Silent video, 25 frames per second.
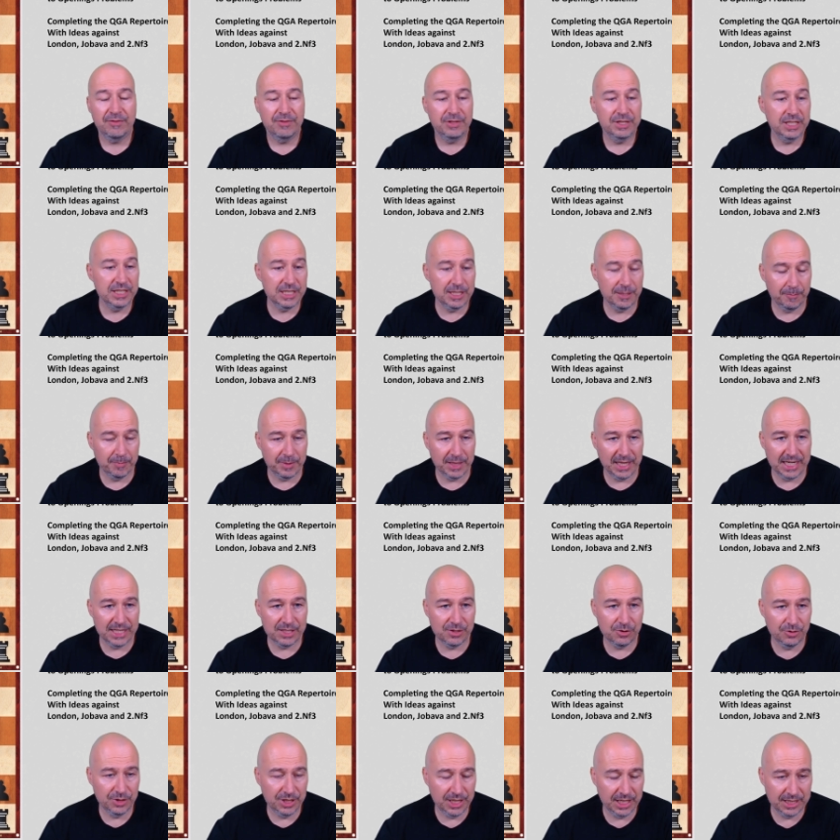and this applies
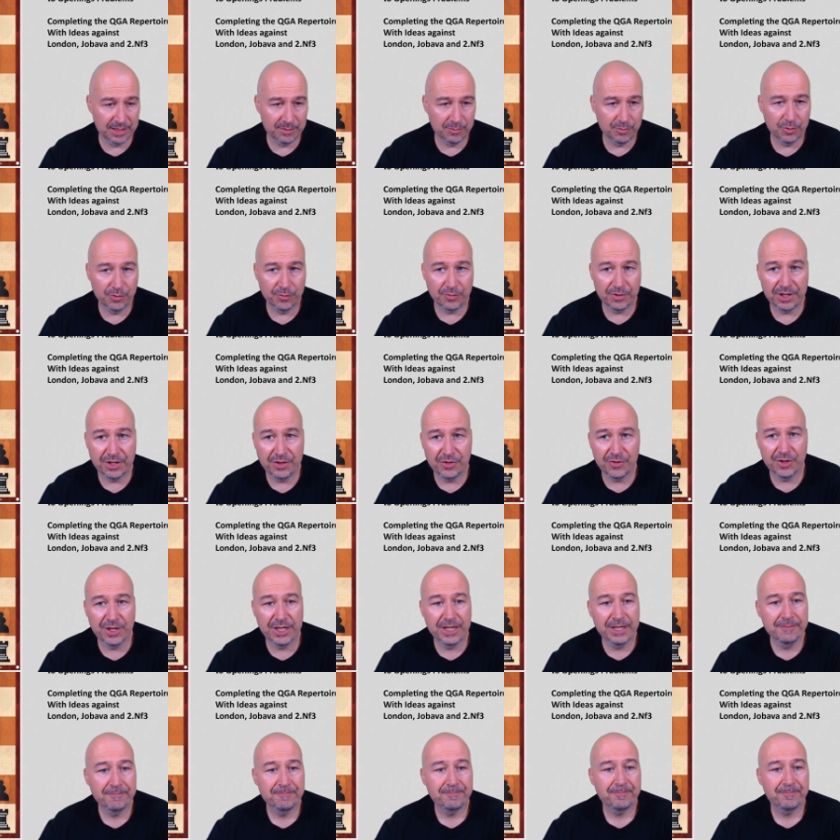to the other move e3,